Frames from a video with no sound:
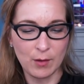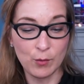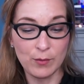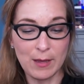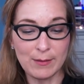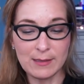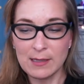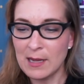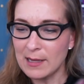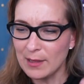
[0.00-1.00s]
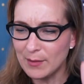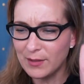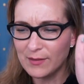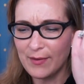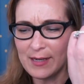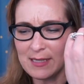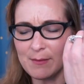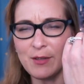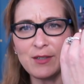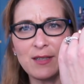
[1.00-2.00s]
Oh, that one looks very
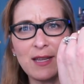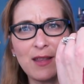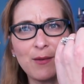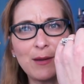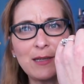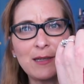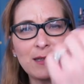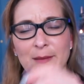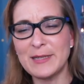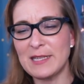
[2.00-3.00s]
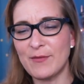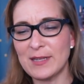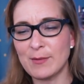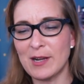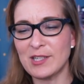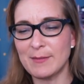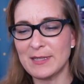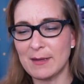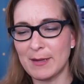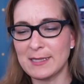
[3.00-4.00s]
similar to the other one. Let me see if I swatch them
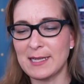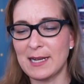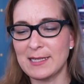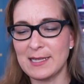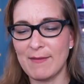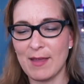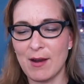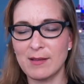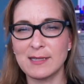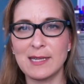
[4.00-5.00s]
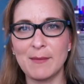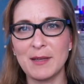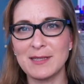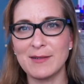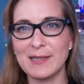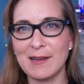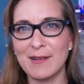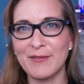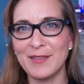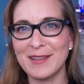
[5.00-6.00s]
side by side, see if they are the same, because right
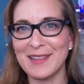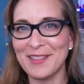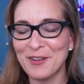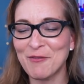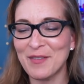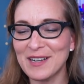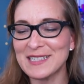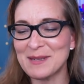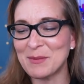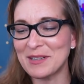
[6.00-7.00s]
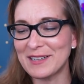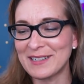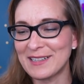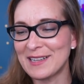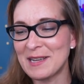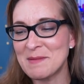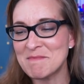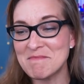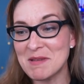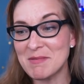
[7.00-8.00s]
now I feel like they look very similar.
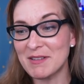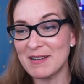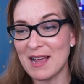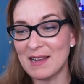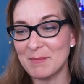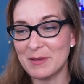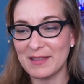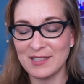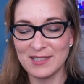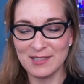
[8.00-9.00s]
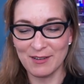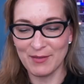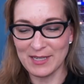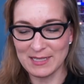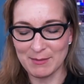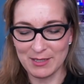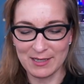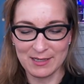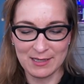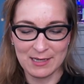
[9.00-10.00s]
Maybe they're not, but they just look very
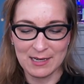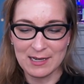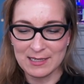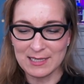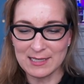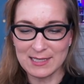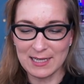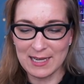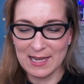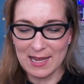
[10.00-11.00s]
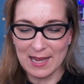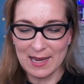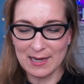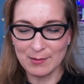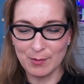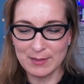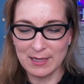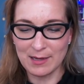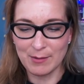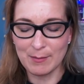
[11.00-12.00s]
similar. Tuscany and what was
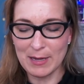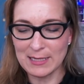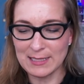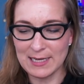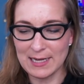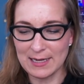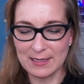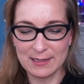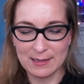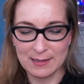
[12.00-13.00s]
the other one? Pasadena.